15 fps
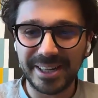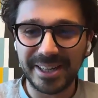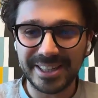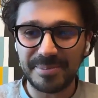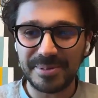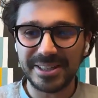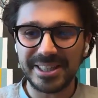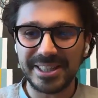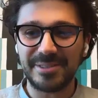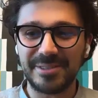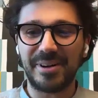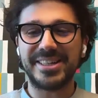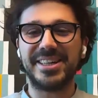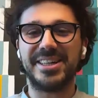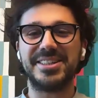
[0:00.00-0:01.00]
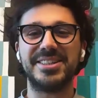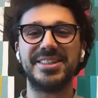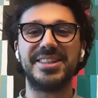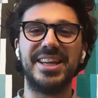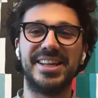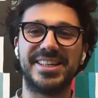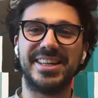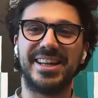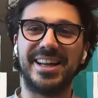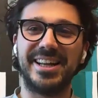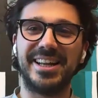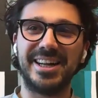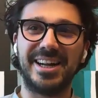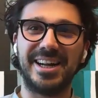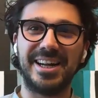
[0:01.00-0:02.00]
But apparently it was not the case.
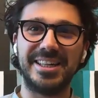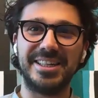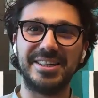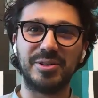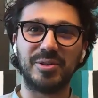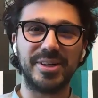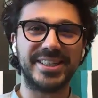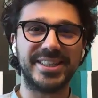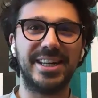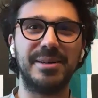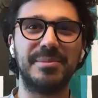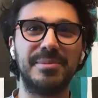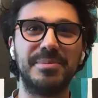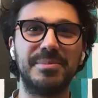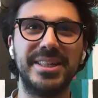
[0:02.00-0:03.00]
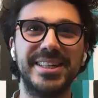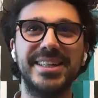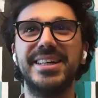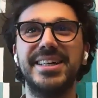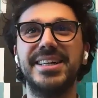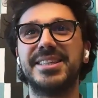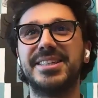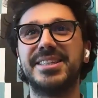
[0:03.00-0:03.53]
Like in those companies,